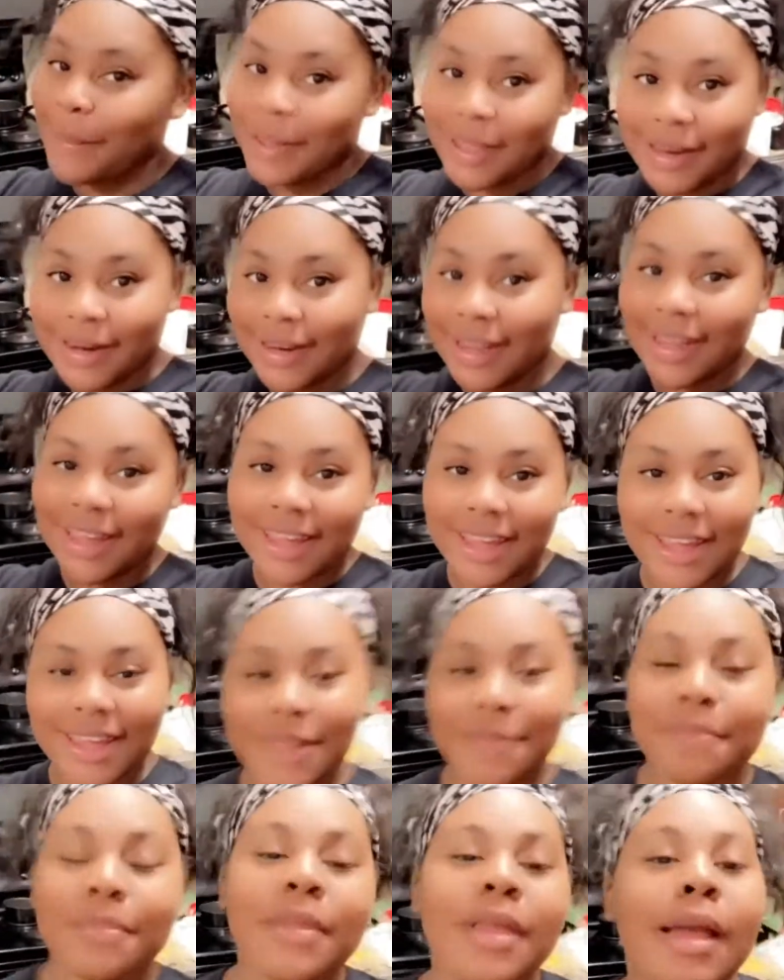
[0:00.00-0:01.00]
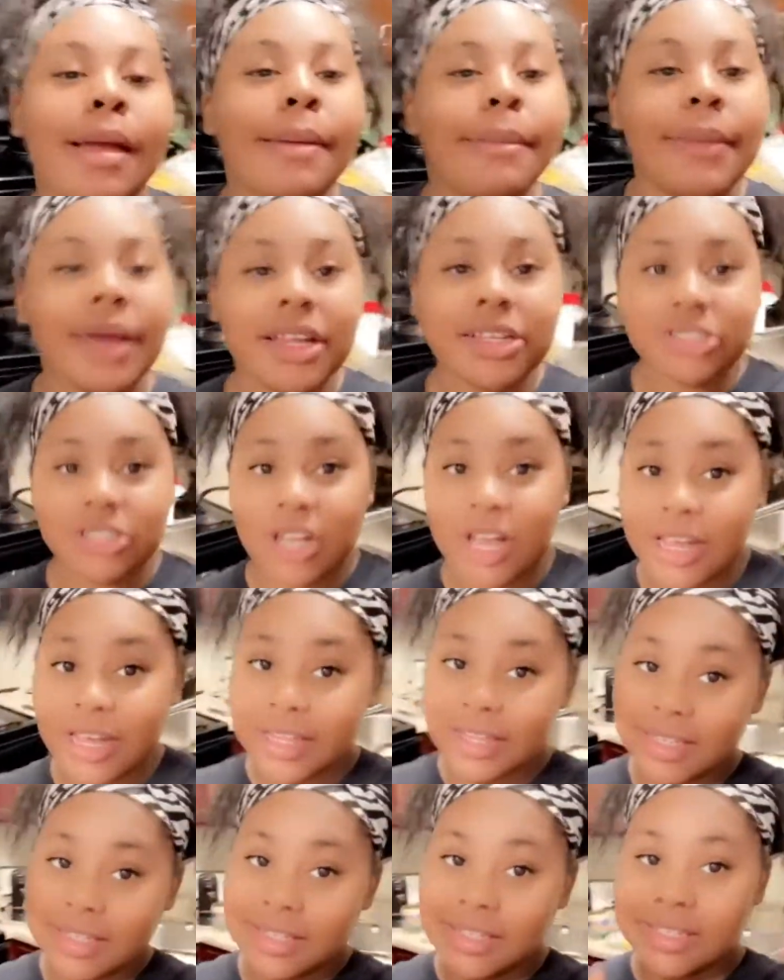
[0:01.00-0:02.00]
Period. Make sure y'all
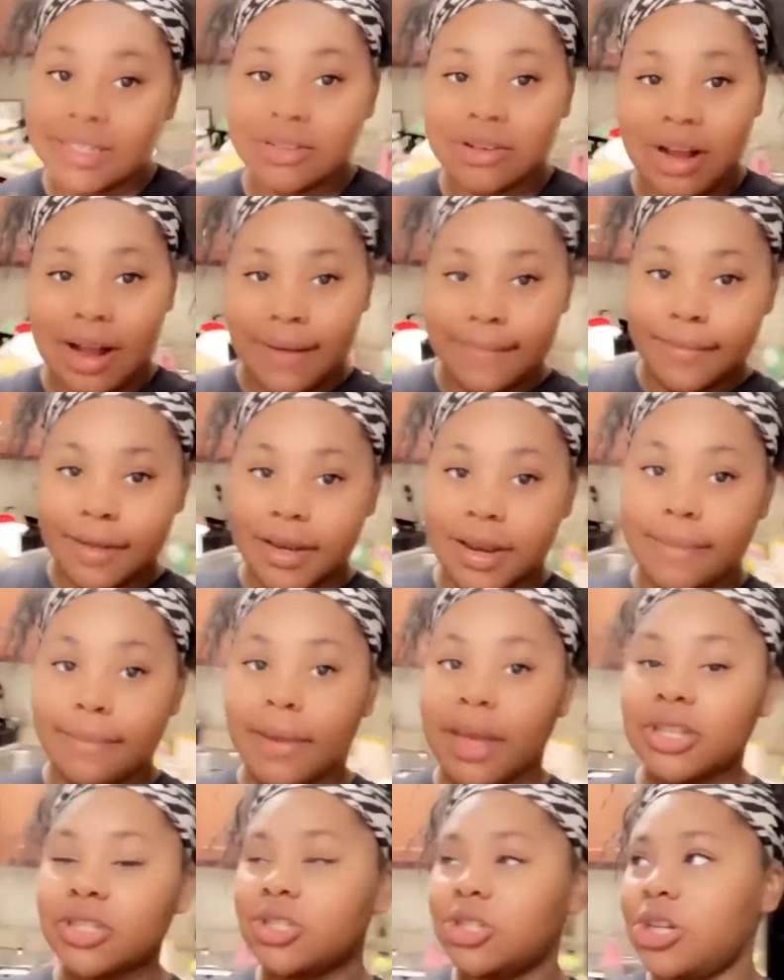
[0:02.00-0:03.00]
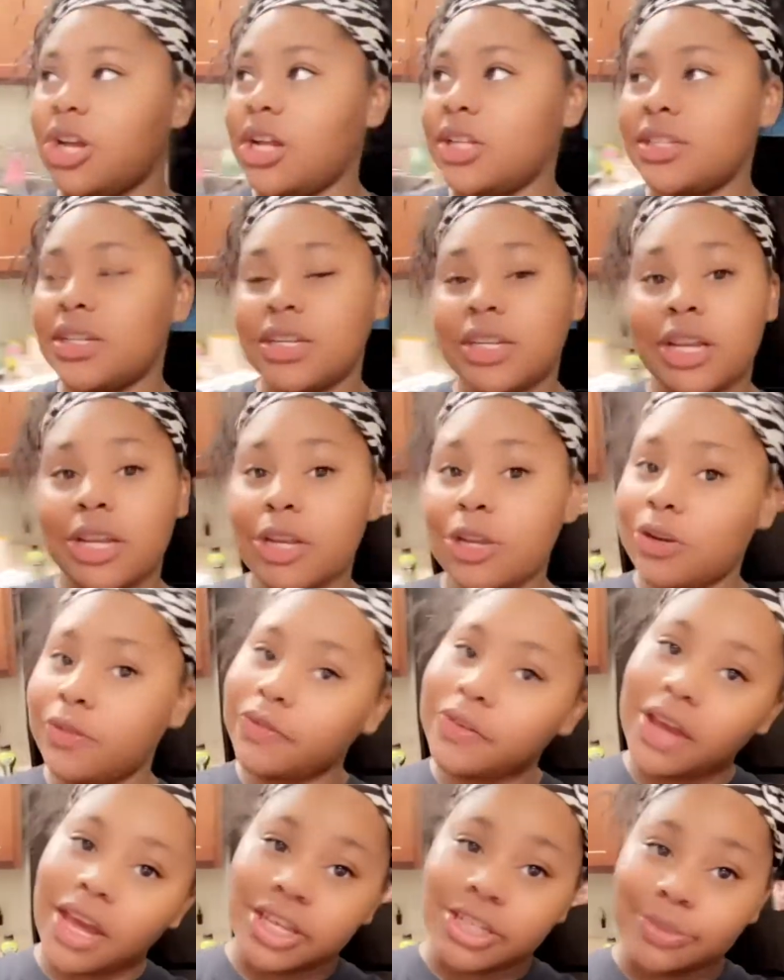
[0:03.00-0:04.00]
hit that subscribe button and make sure y'all turn the
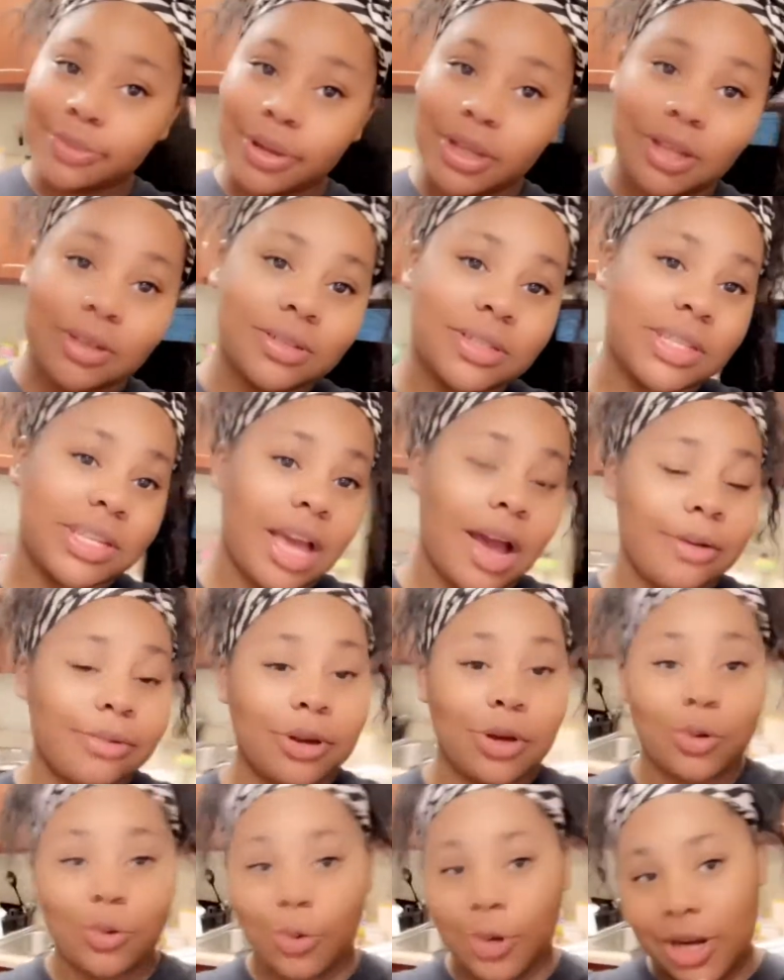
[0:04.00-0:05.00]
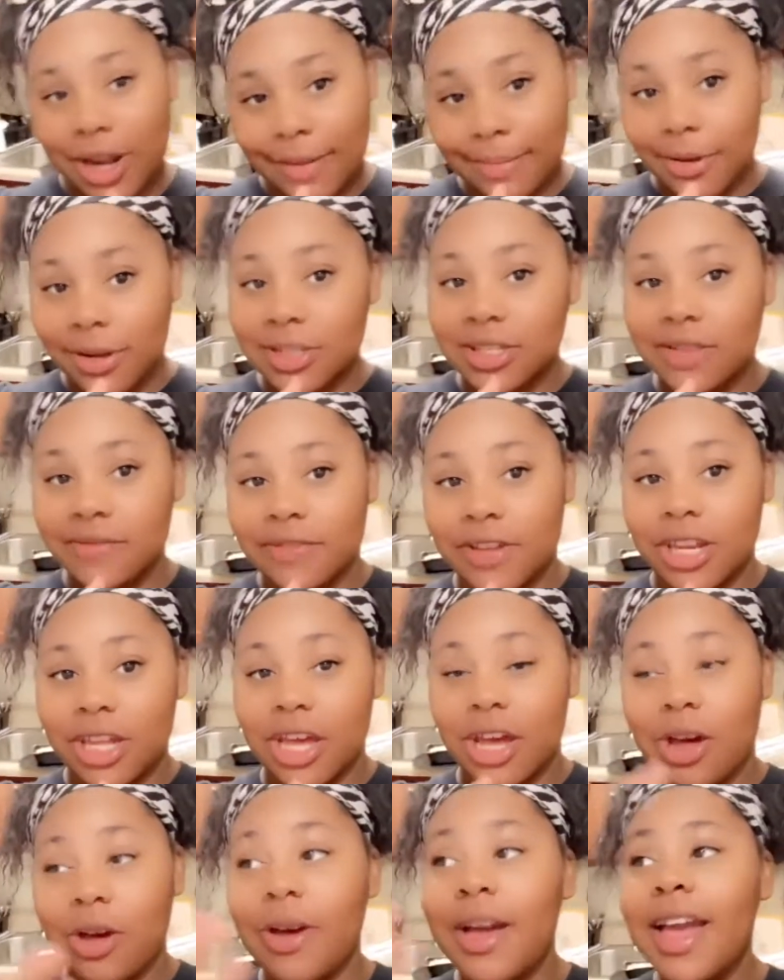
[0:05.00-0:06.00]
notification bell on so y'all know when I post a
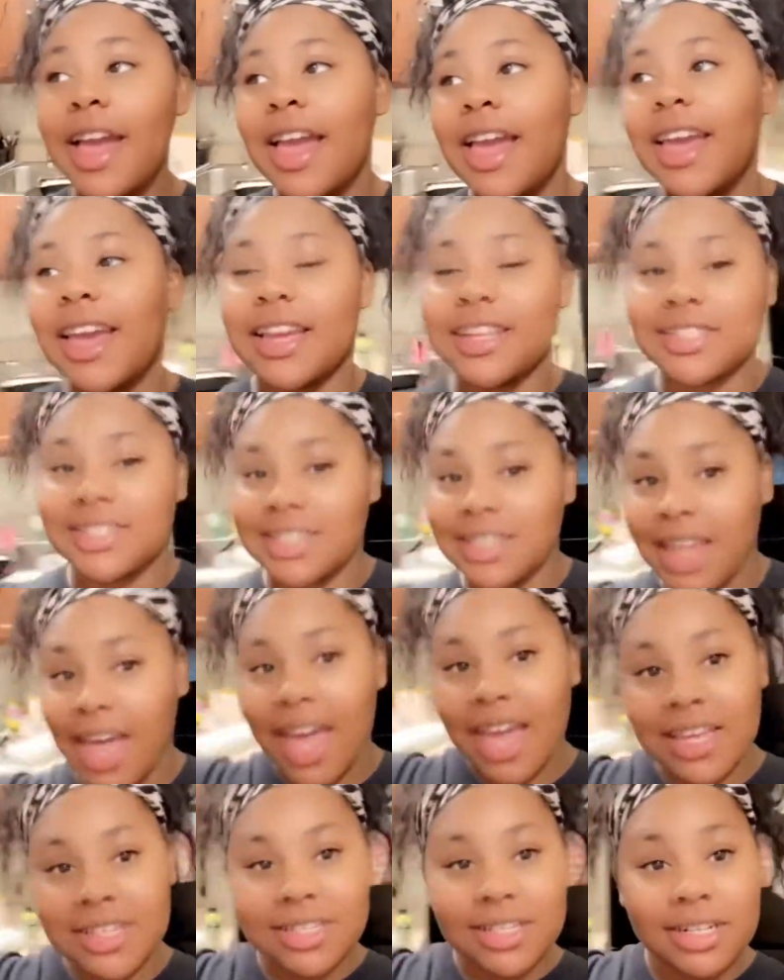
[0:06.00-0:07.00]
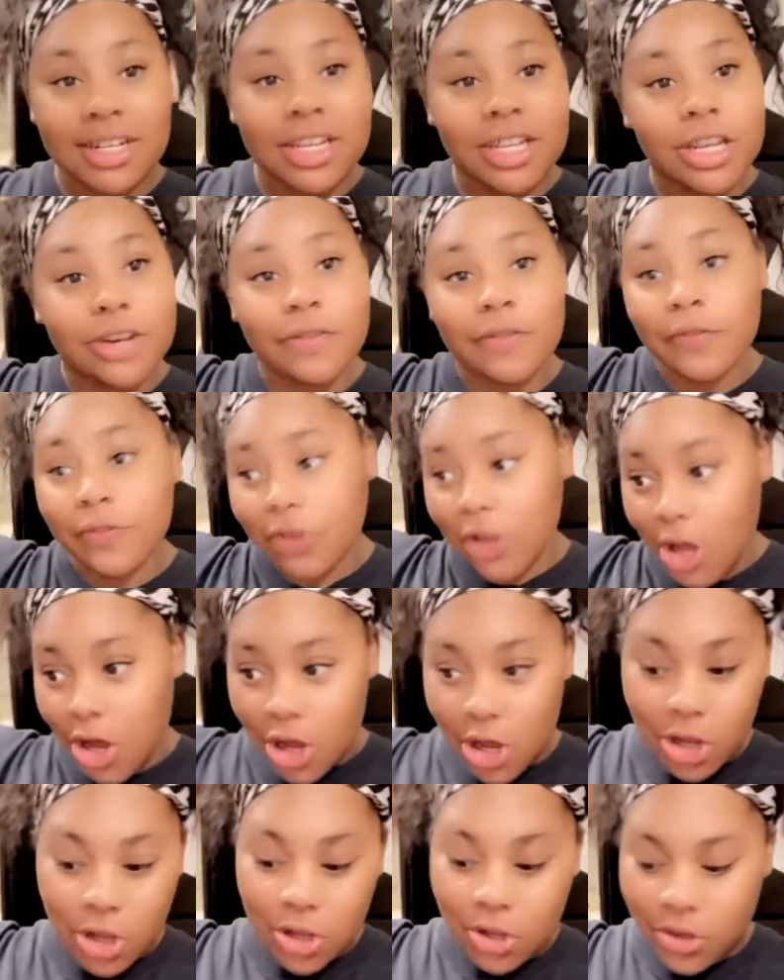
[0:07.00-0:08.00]
video. And today is another
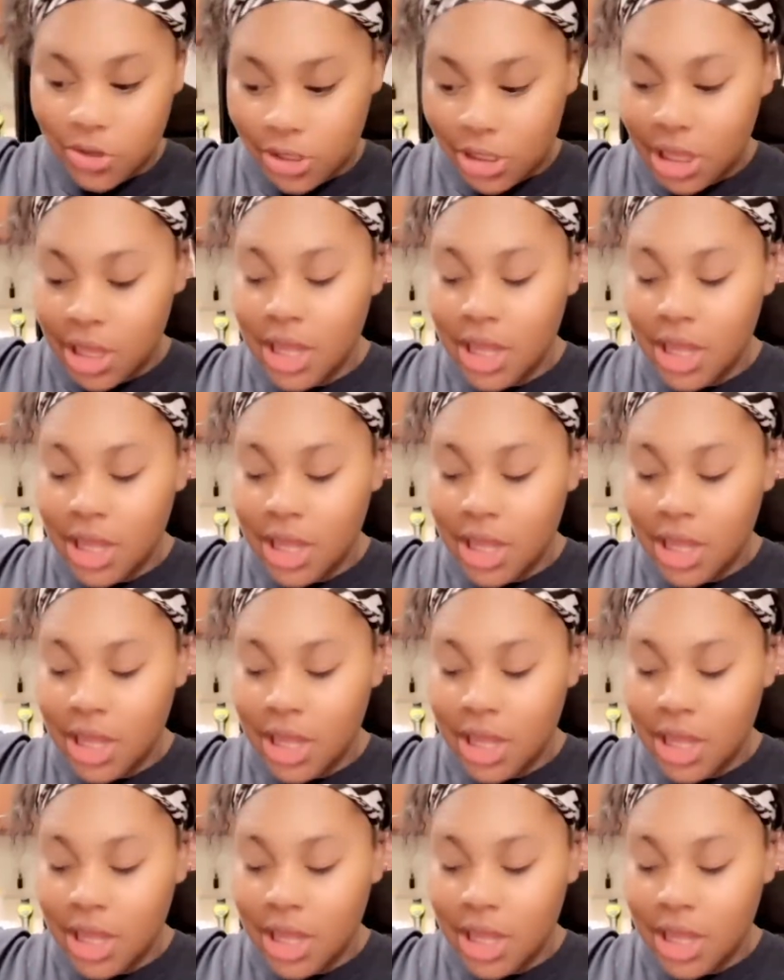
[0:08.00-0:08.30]
vlog.